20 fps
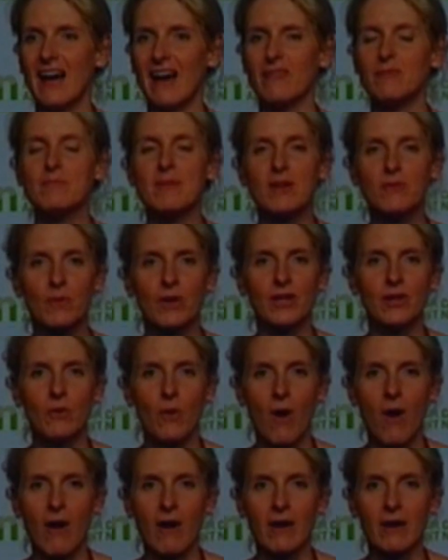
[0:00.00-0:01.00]
I've been where
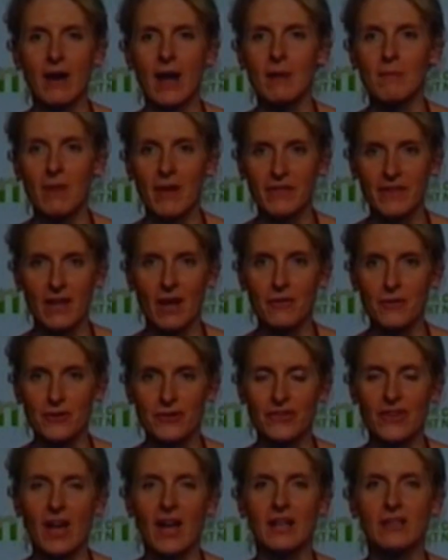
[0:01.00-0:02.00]
you are, I'm on the other
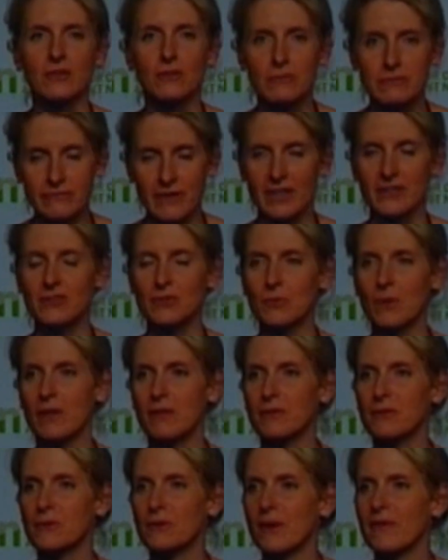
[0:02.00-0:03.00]
side, you'll find your way
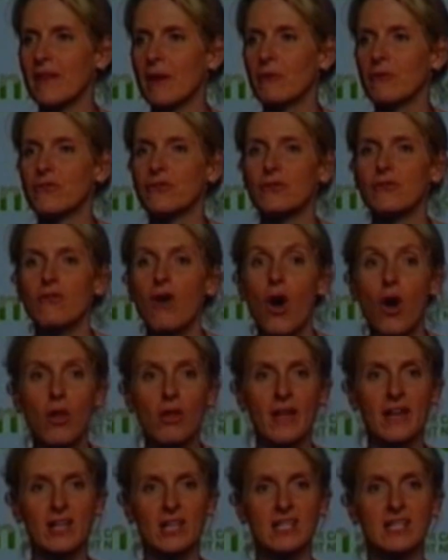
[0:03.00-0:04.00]
through. And that was sort of
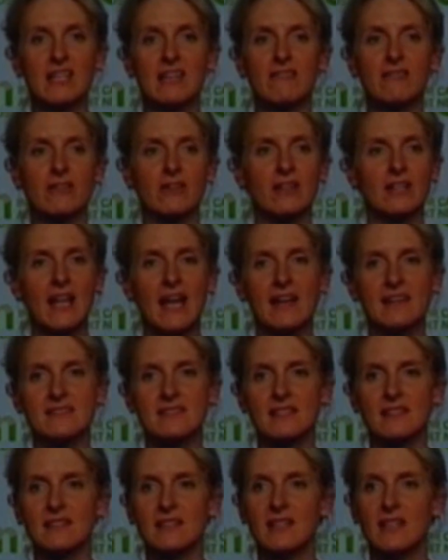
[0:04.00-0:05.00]
all I could give her, and
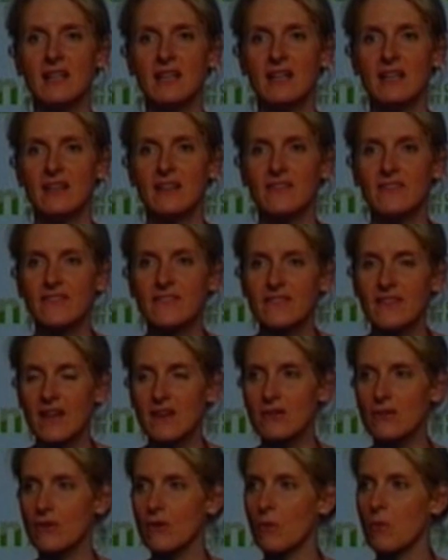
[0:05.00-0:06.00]
had to
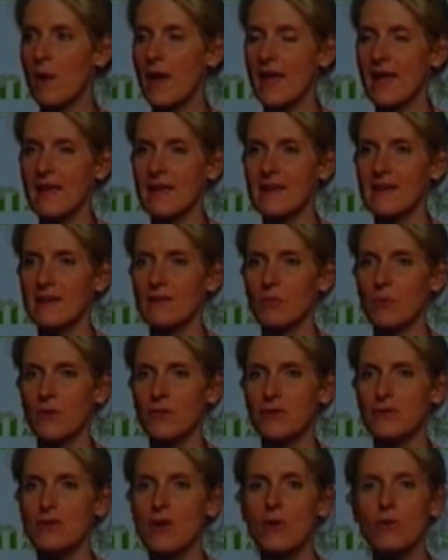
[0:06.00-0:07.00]
send her away
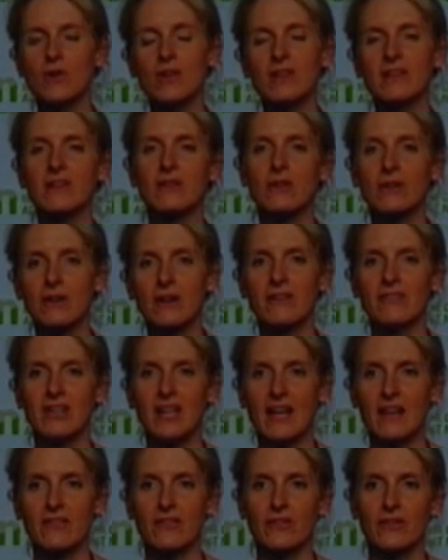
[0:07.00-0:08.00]
with no clearer of
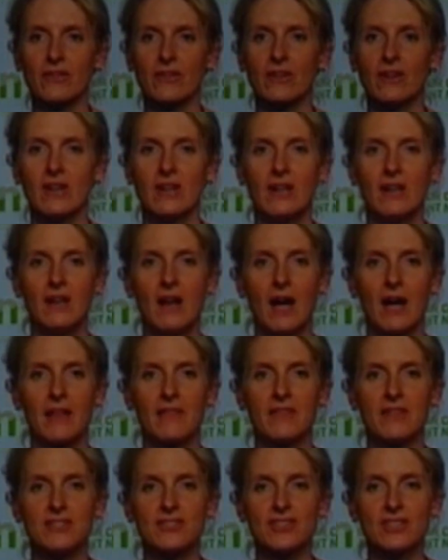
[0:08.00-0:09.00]
an answer
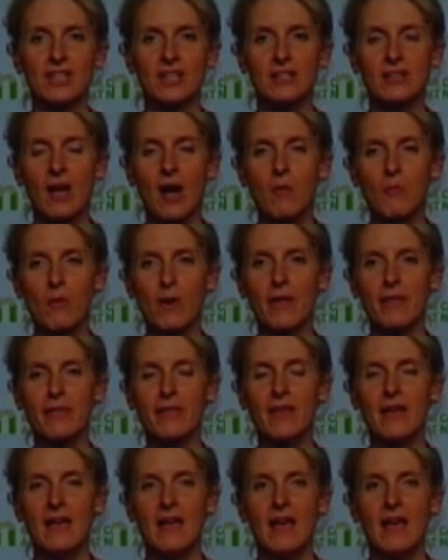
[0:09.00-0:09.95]
than she had come with.